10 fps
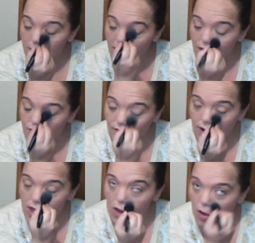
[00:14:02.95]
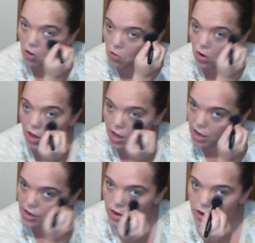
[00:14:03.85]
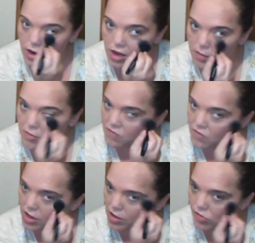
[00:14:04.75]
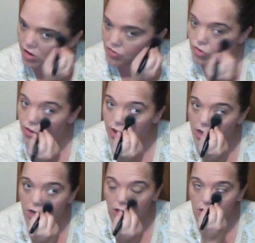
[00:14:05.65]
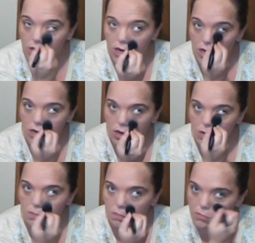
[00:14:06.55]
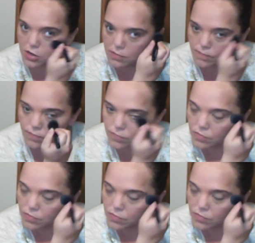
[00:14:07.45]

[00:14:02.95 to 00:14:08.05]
the banana shade a whole lot in my videos, I don't think. But,